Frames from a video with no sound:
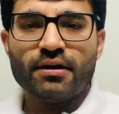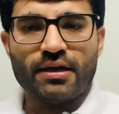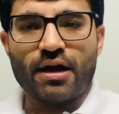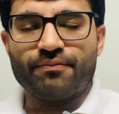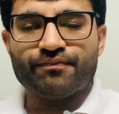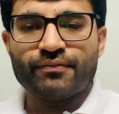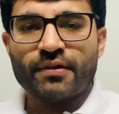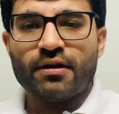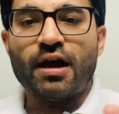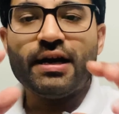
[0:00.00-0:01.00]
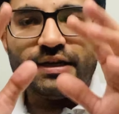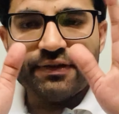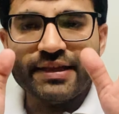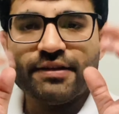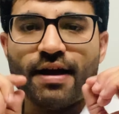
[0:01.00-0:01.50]
Now I'll
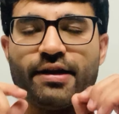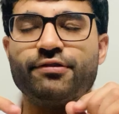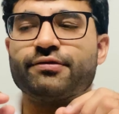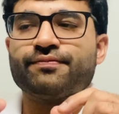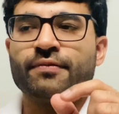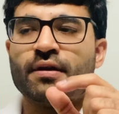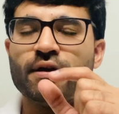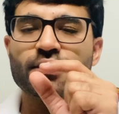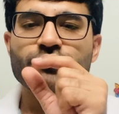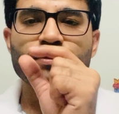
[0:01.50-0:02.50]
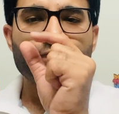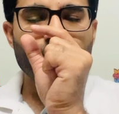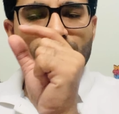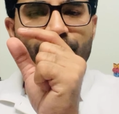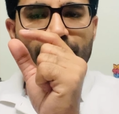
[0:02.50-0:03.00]
define the values. So if
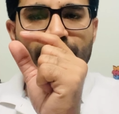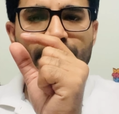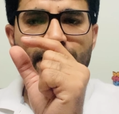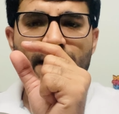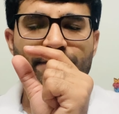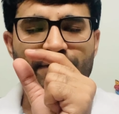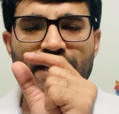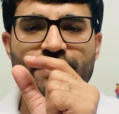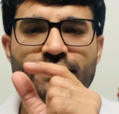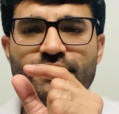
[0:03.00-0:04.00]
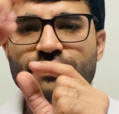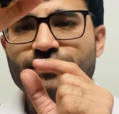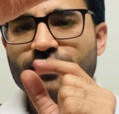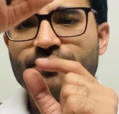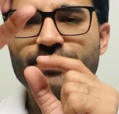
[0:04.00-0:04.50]
firm A advertises and
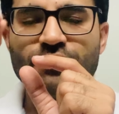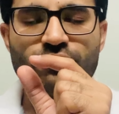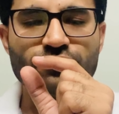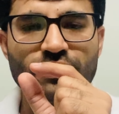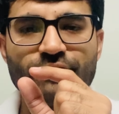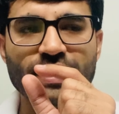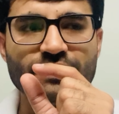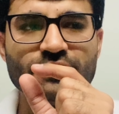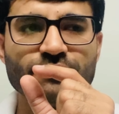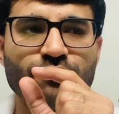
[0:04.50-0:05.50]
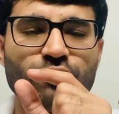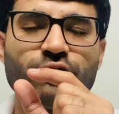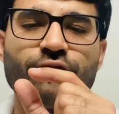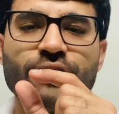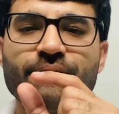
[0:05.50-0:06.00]
firm B also advertises, both
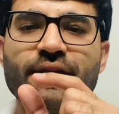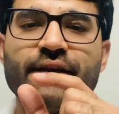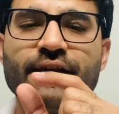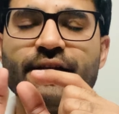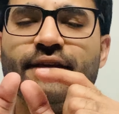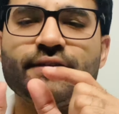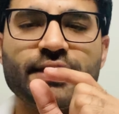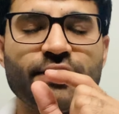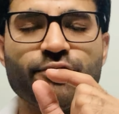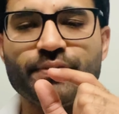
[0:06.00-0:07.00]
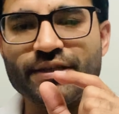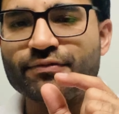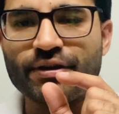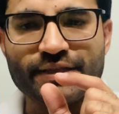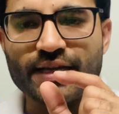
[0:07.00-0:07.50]
of them are gaining 10 rupees,
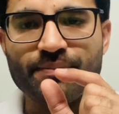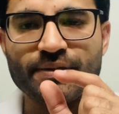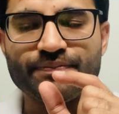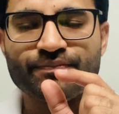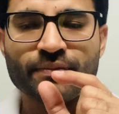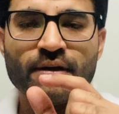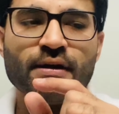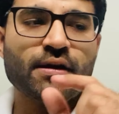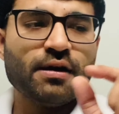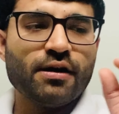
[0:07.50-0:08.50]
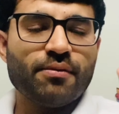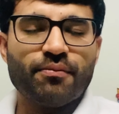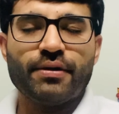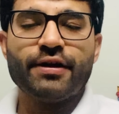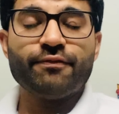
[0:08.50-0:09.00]
for example.
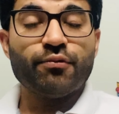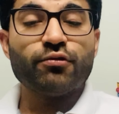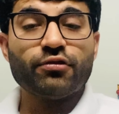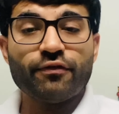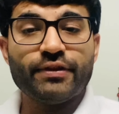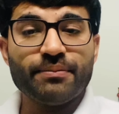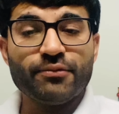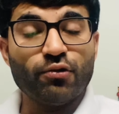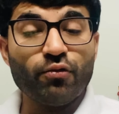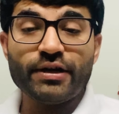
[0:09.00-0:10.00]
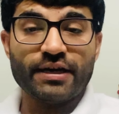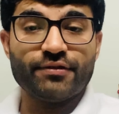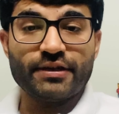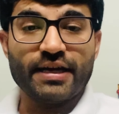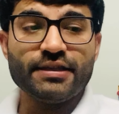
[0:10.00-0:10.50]
If both of them don't
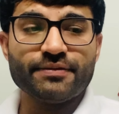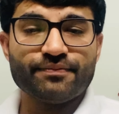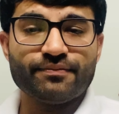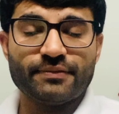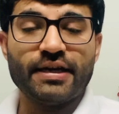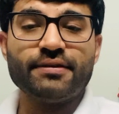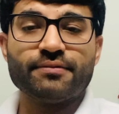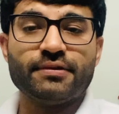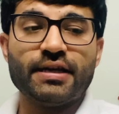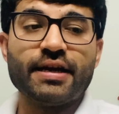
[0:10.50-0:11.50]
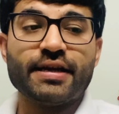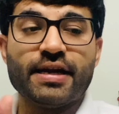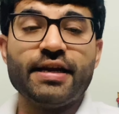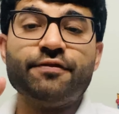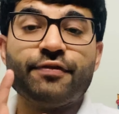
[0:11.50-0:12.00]
advertise, right, they are
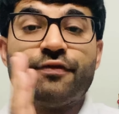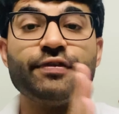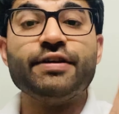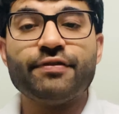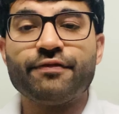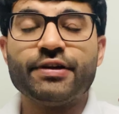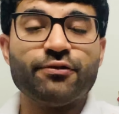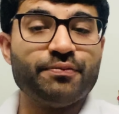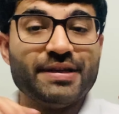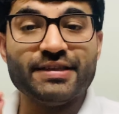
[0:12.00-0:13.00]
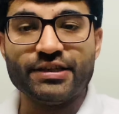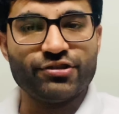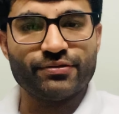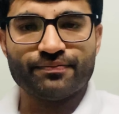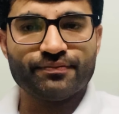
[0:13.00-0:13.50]
gaining 15 rupees
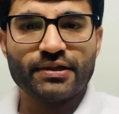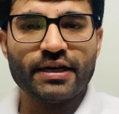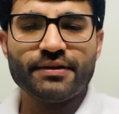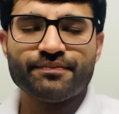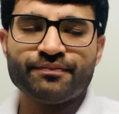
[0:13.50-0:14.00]
each, correct?